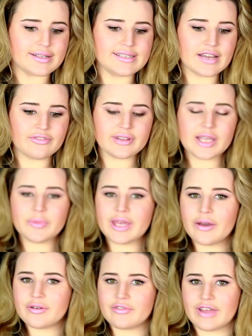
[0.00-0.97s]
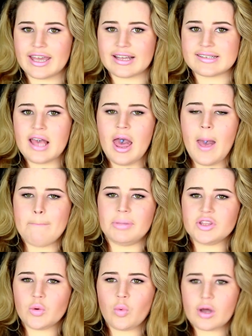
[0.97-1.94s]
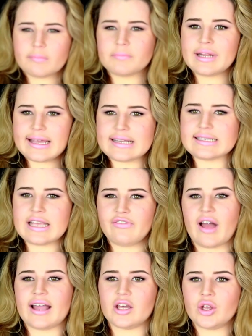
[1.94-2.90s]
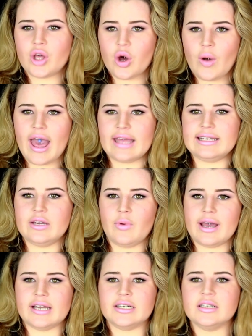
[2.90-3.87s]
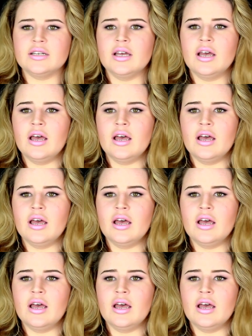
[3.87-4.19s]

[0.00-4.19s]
definitely be going to Vegas. But the one place, if I could go anywhere,